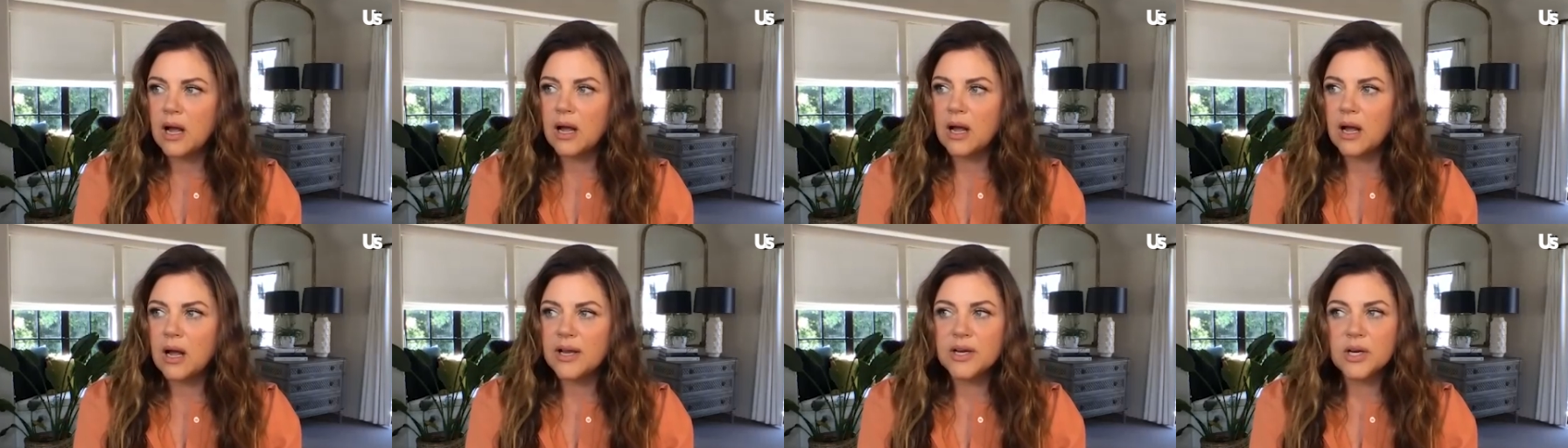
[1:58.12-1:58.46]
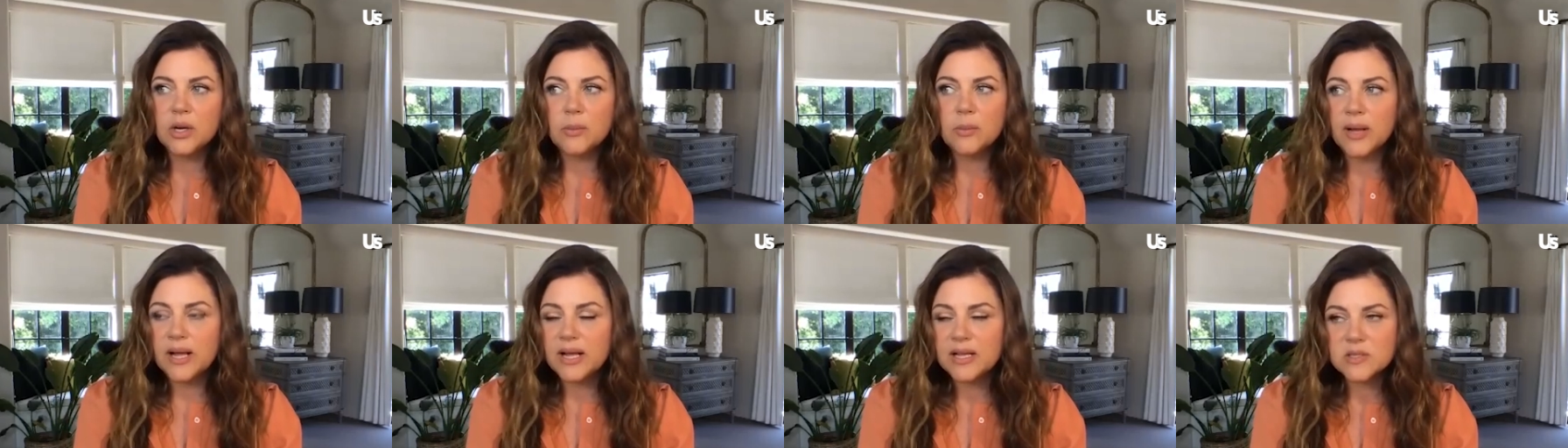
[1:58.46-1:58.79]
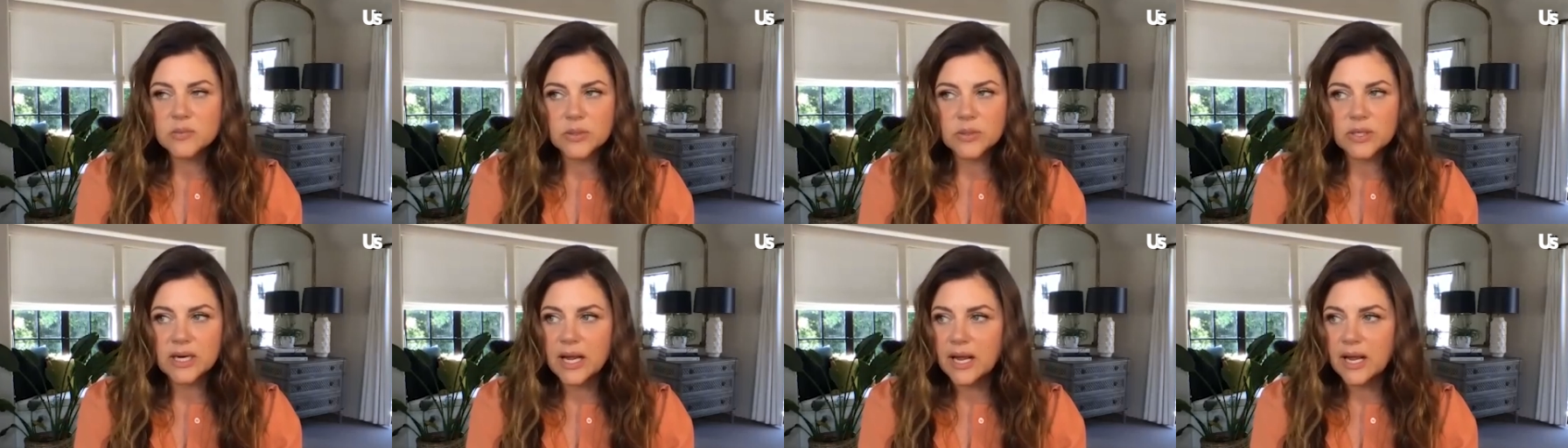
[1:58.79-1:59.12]
I know my
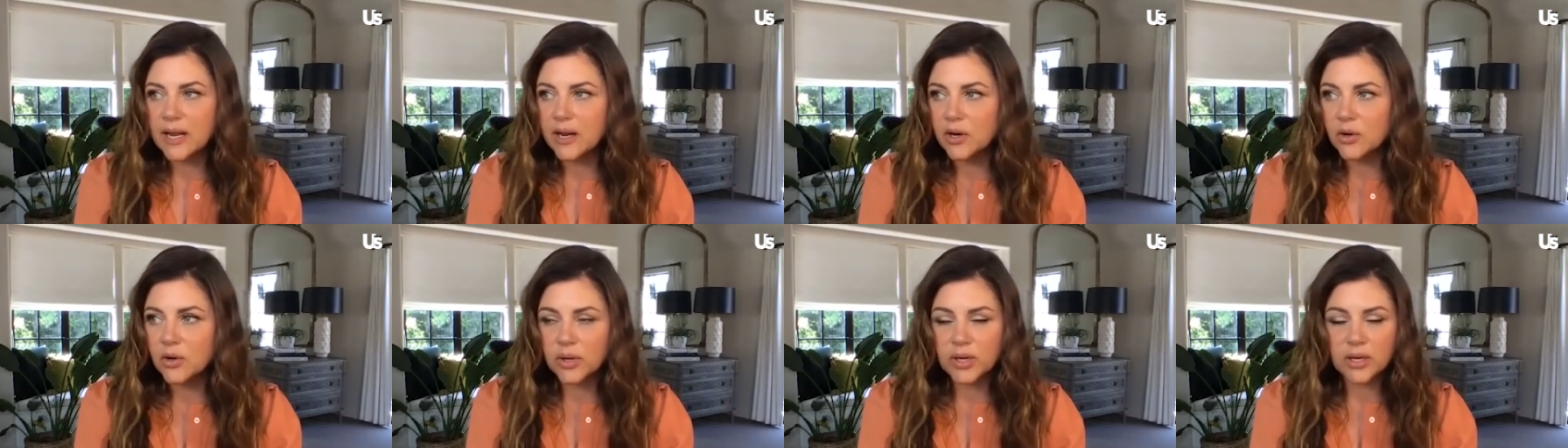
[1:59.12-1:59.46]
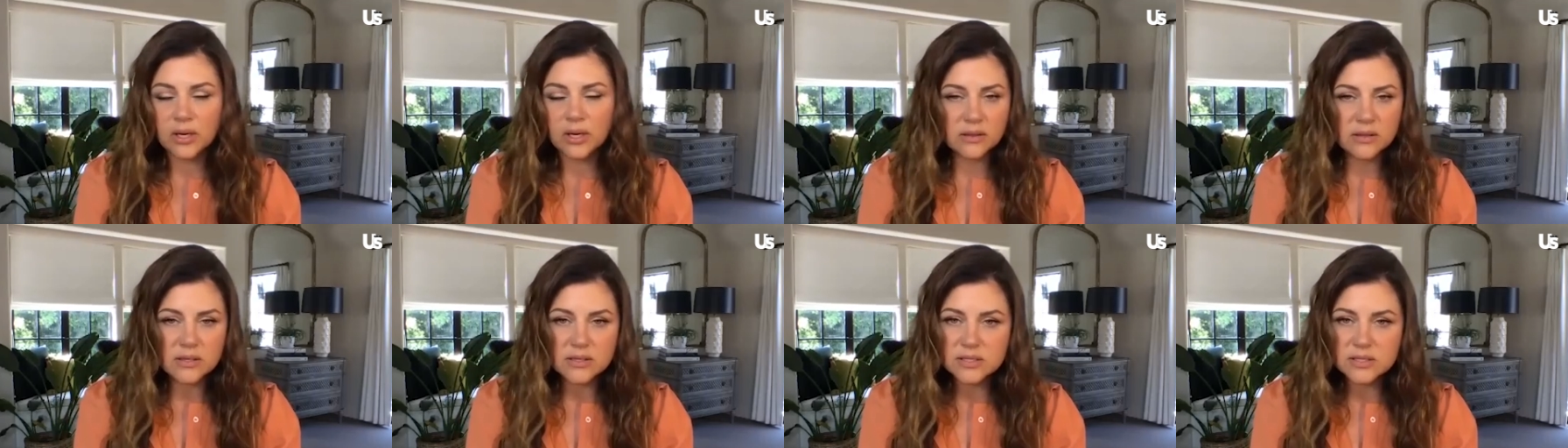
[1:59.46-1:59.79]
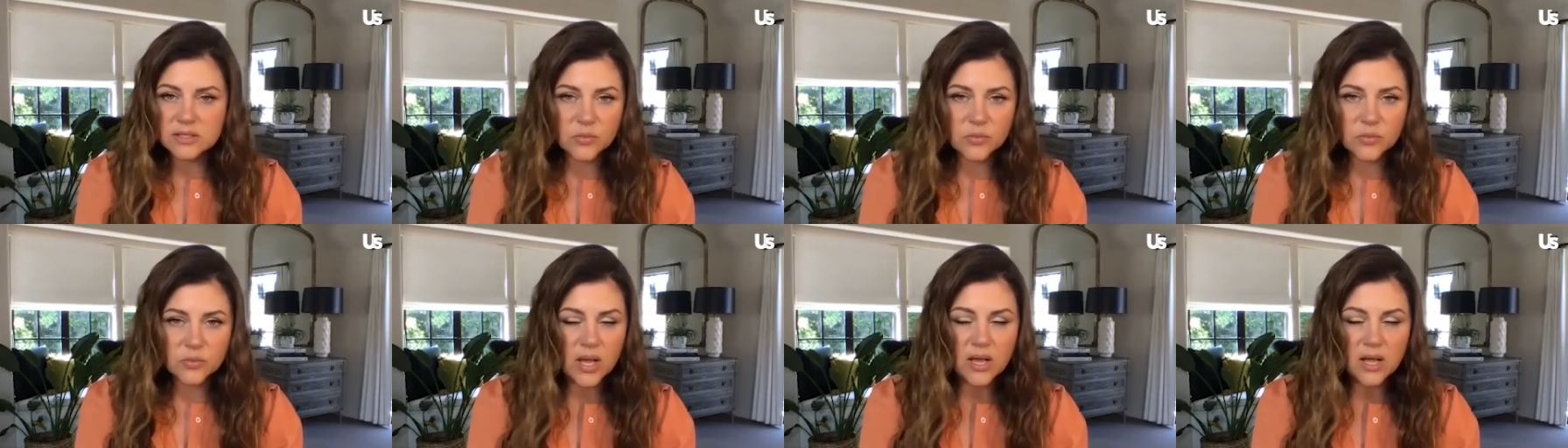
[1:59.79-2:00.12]
husband and I agree on
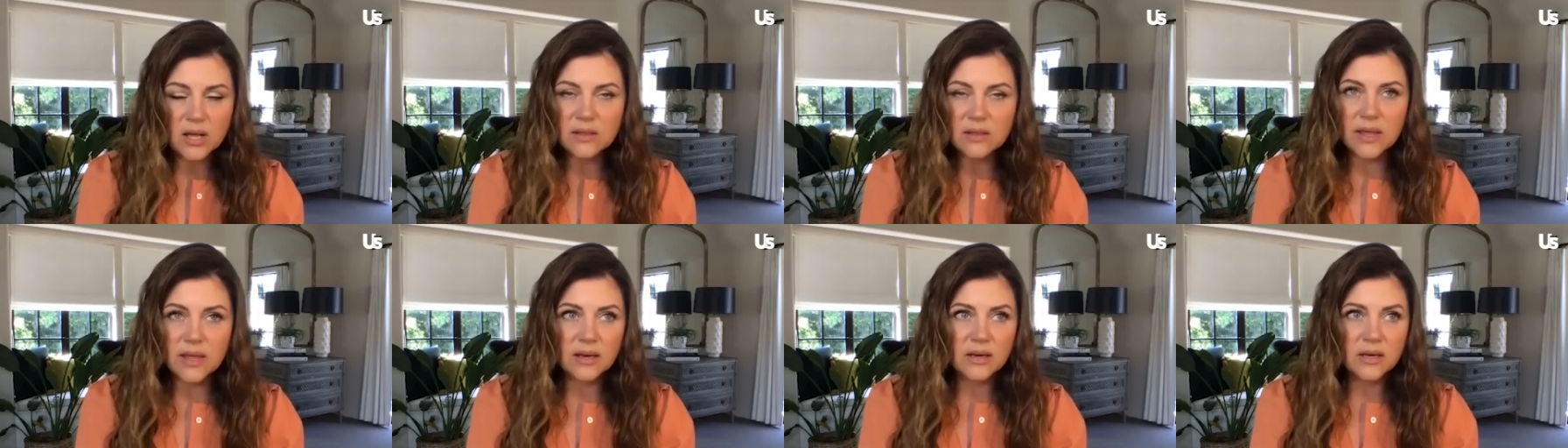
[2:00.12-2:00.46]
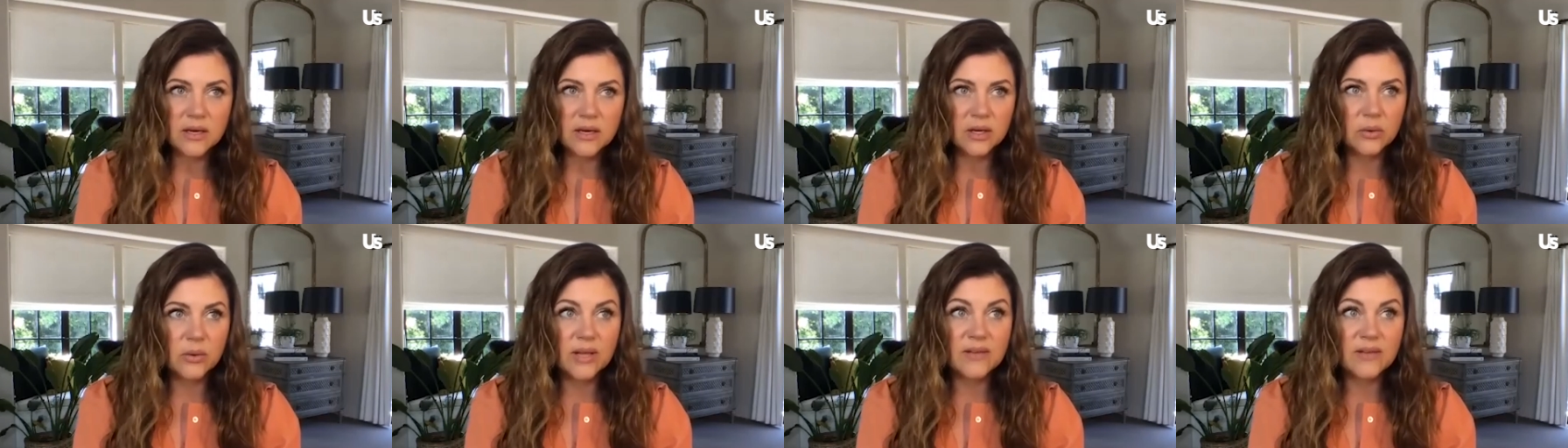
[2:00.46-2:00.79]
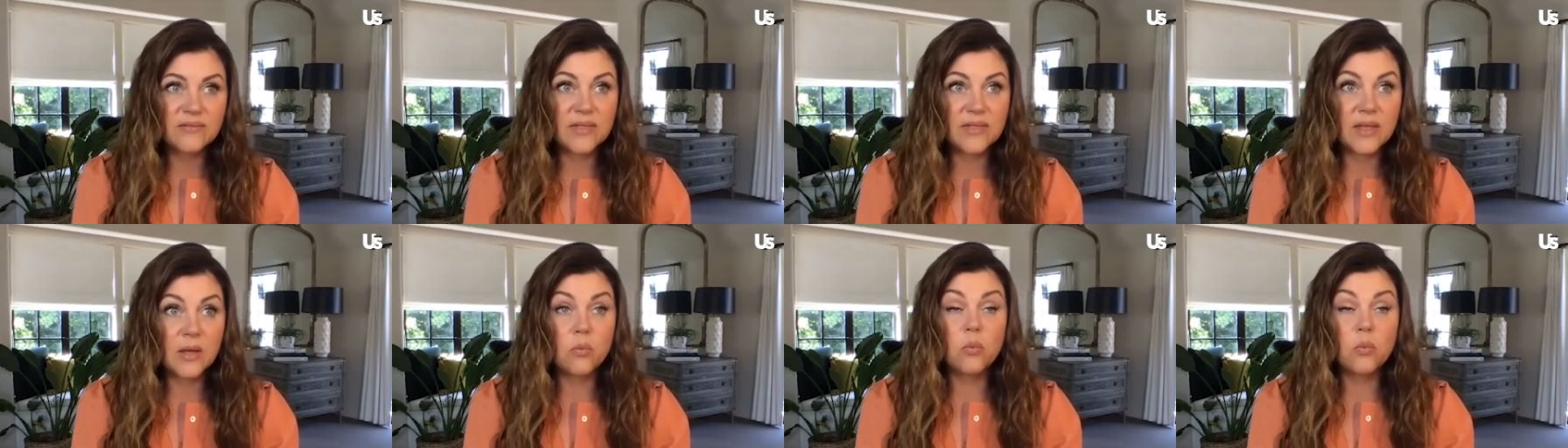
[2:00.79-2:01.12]
this as well, that, you know,
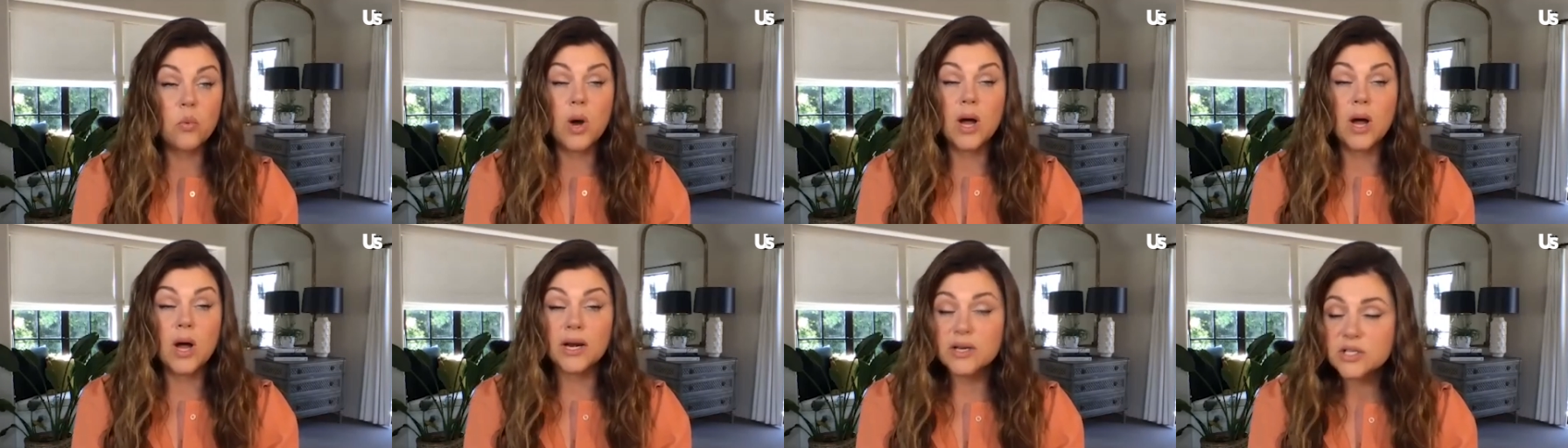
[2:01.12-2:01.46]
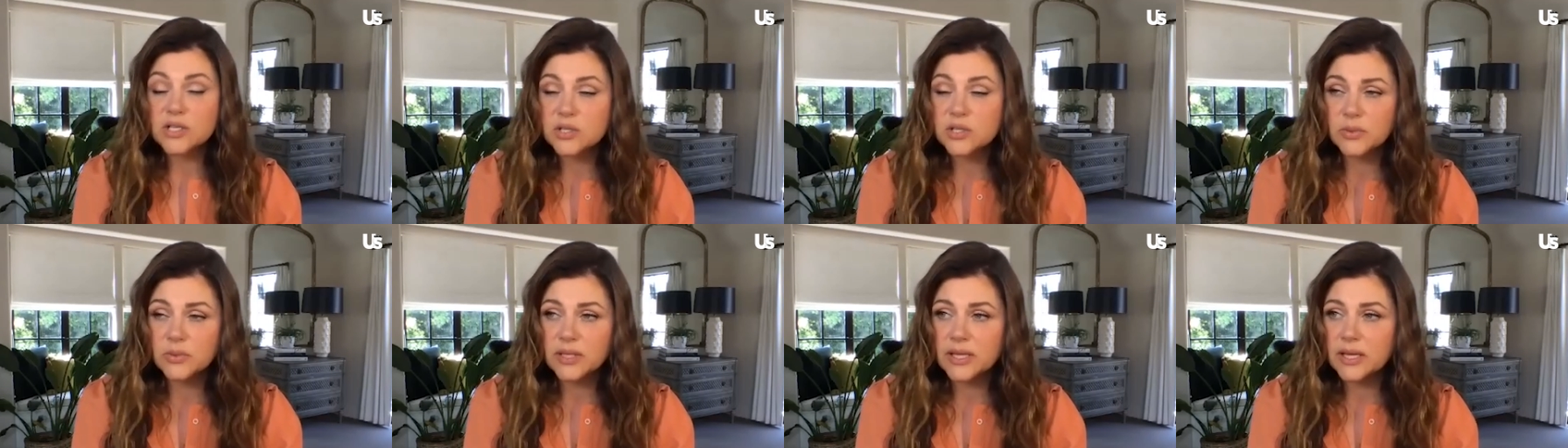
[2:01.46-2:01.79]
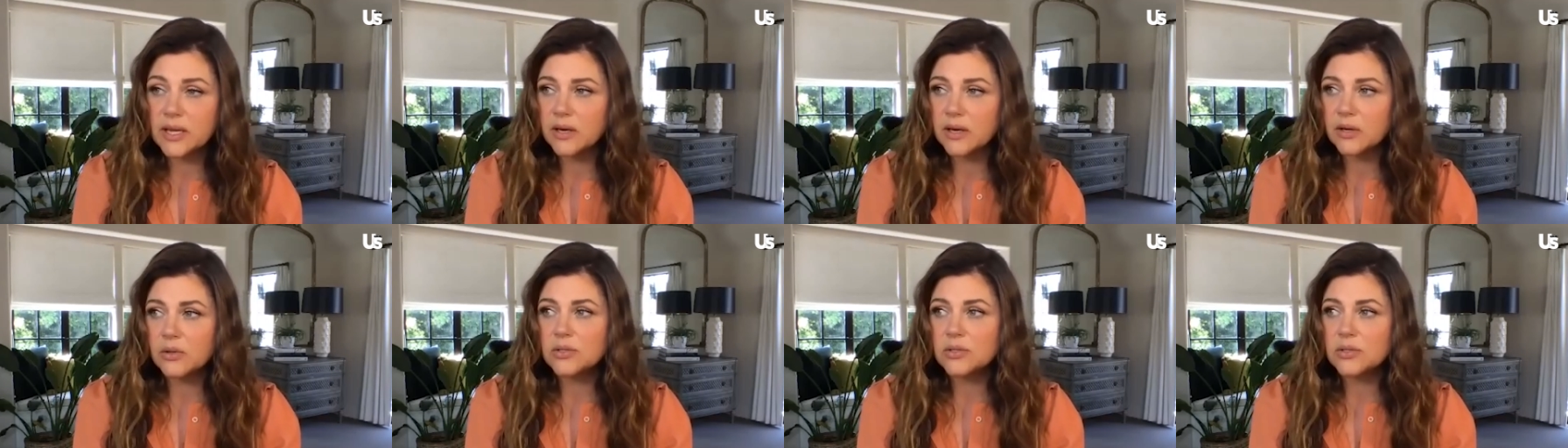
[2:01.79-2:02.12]
if they wanted to, when they
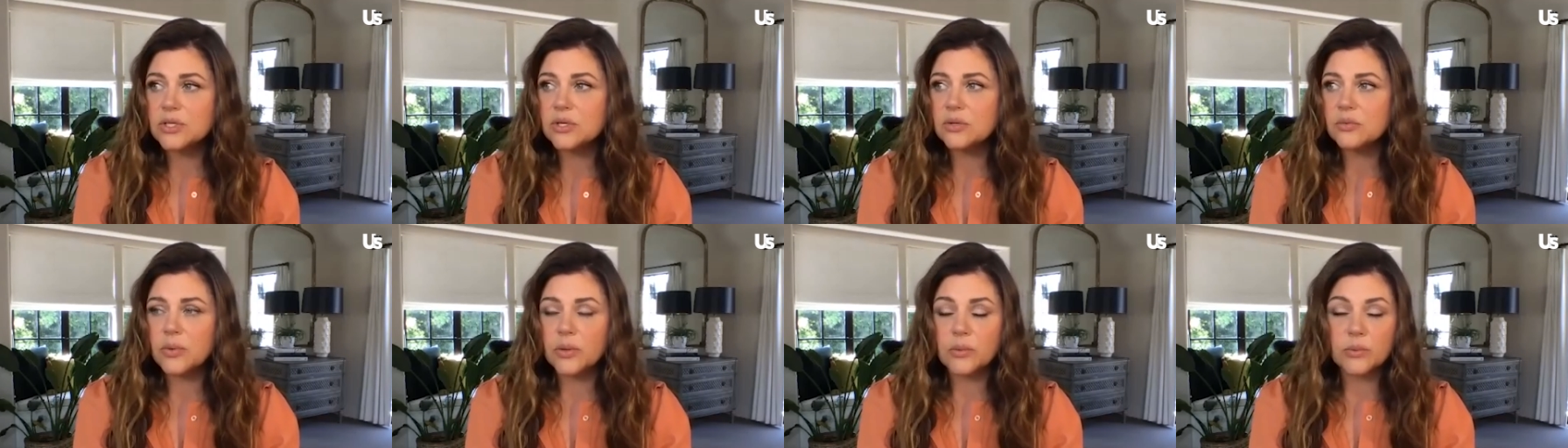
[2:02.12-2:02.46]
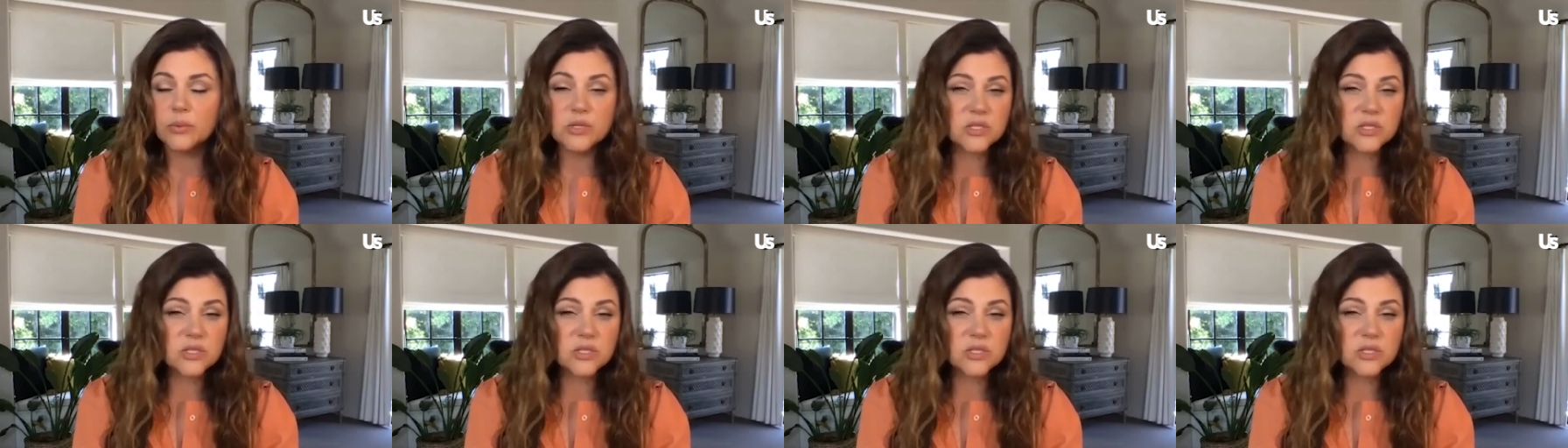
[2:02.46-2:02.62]
got older, we